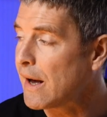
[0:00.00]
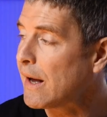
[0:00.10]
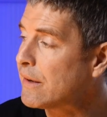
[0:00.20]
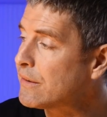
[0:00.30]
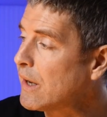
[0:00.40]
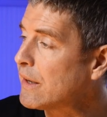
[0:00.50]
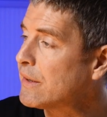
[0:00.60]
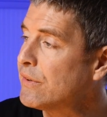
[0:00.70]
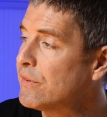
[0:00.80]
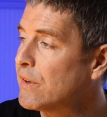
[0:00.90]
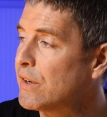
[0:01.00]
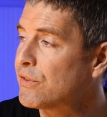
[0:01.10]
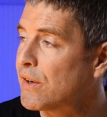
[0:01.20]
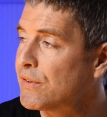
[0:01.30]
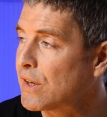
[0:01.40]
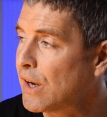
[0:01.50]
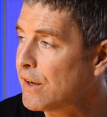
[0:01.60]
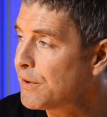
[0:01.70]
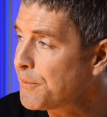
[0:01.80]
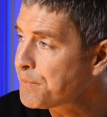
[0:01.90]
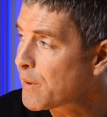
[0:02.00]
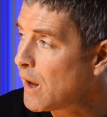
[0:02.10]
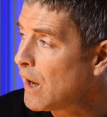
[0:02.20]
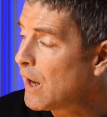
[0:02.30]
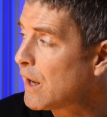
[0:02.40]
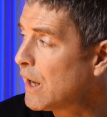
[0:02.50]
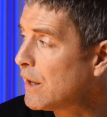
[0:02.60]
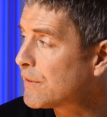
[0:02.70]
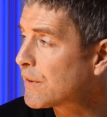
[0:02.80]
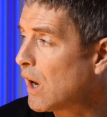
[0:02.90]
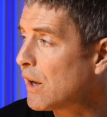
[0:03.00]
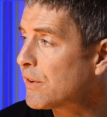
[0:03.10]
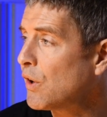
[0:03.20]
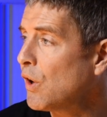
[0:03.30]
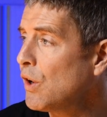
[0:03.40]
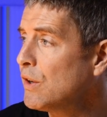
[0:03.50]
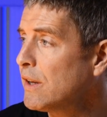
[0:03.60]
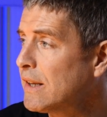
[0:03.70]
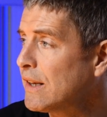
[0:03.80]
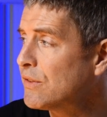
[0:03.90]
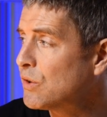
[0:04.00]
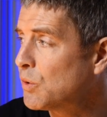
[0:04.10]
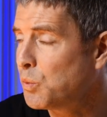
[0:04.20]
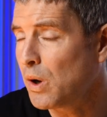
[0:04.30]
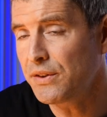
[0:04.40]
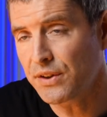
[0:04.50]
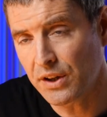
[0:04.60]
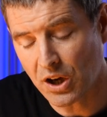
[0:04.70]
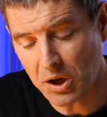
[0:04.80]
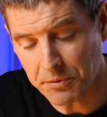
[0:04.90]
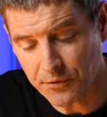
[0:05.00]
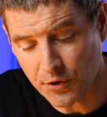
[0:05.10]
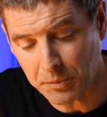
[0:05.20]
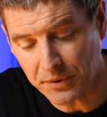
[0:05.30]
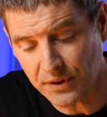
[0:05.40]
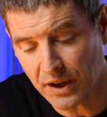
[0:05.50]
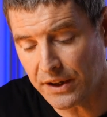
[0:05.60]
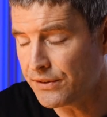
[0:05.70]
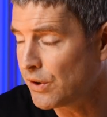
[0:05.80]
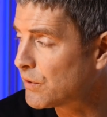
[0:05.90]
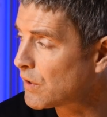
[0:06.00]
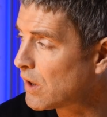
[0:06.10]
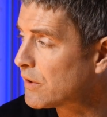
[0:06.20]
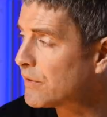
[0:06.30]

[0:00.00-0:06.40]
And yeah, this is an interesting light. It's got all the things you would want in a high performance light. So it's got a